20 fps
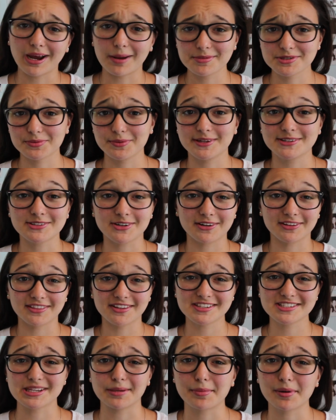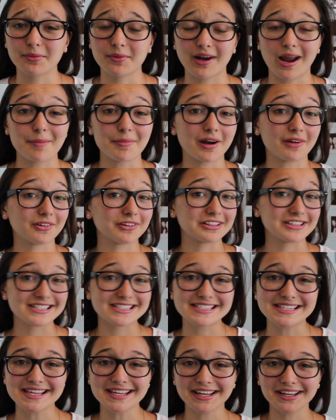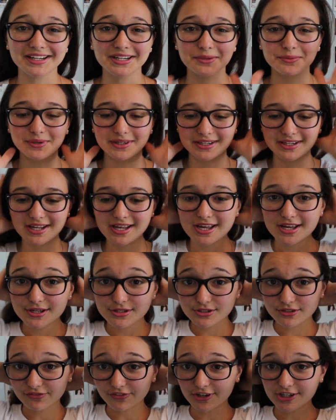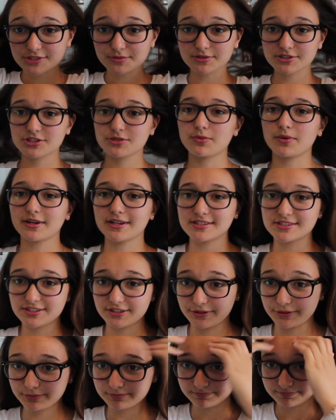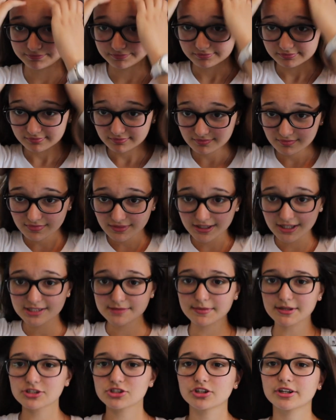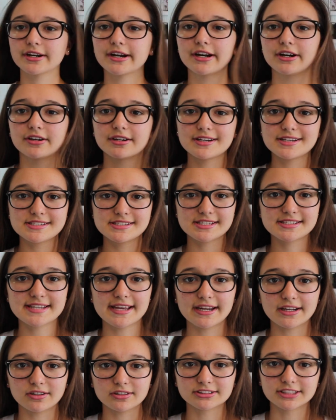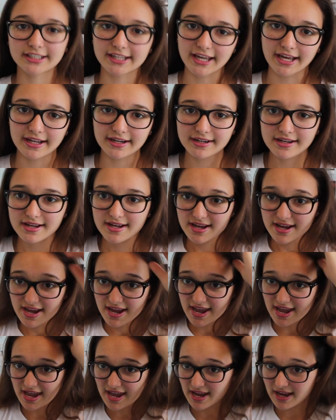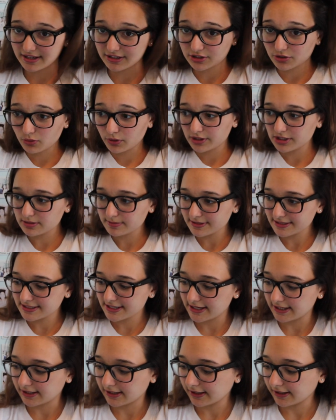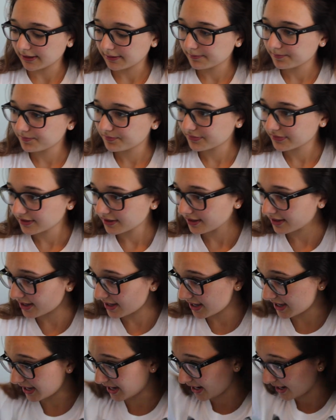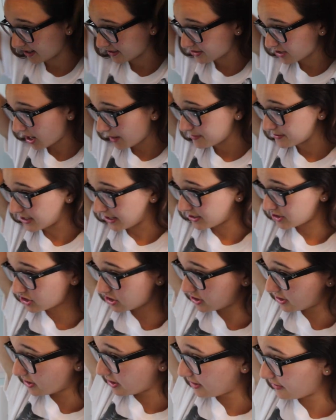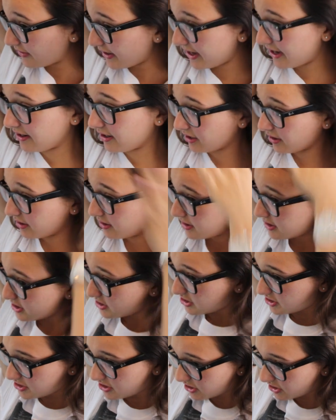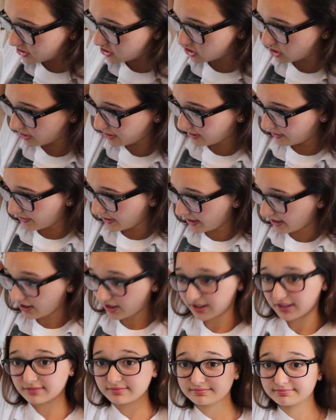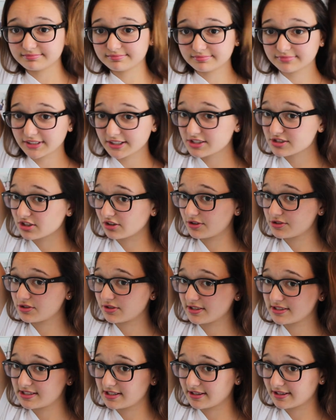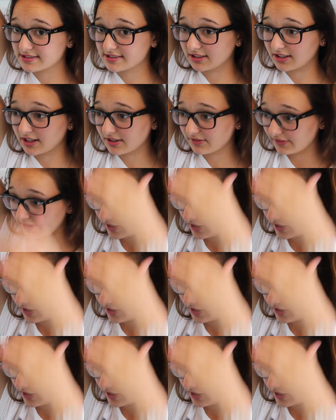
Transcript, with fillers: times a week during the summer when I'm not really seeing anyone. So first what you want to do is make sure your hair is detangled again and you're going to be taking a top section of hair, just a good chunk of hair, like so. As you can see, that's a lot of